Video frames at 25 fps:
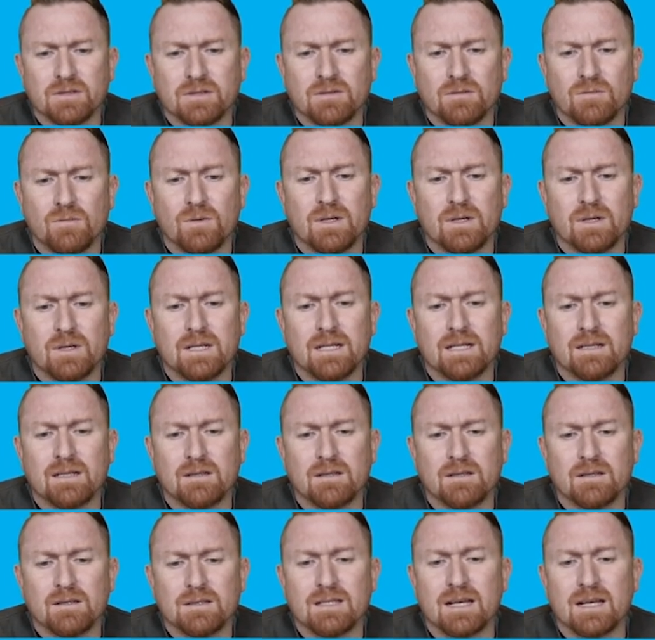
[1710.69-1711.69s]
One at
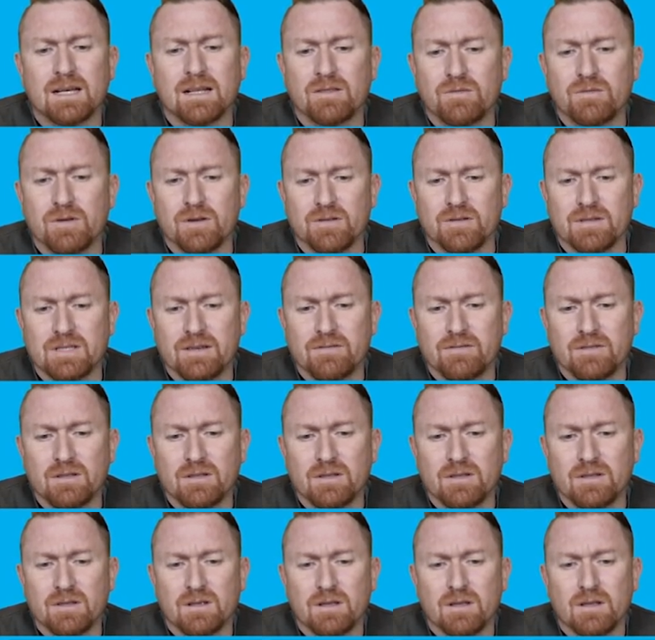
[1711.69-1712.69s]
site 307,
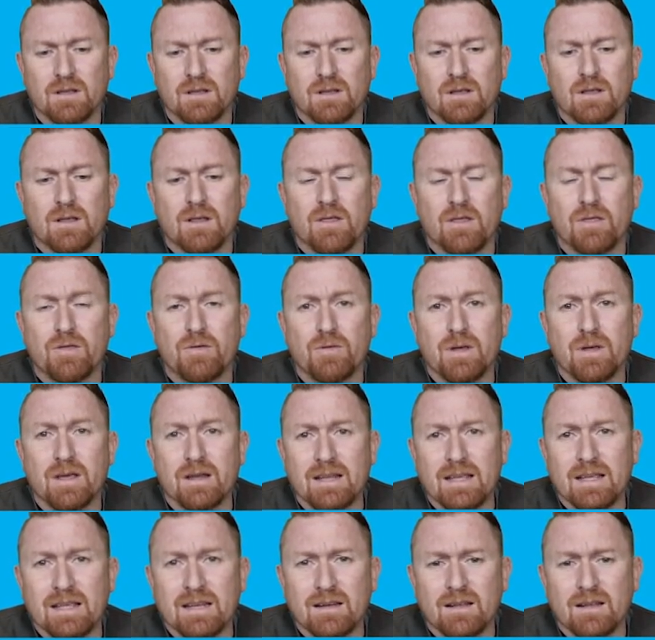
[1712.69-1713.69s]

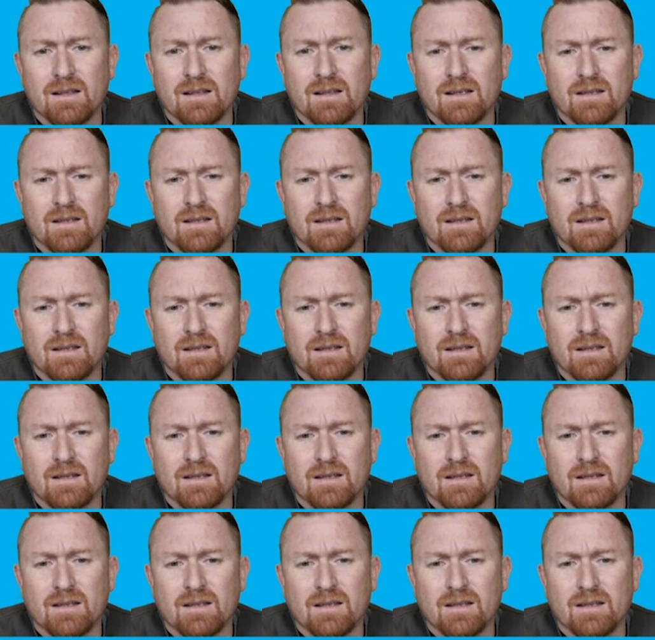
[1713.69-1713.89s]
threonine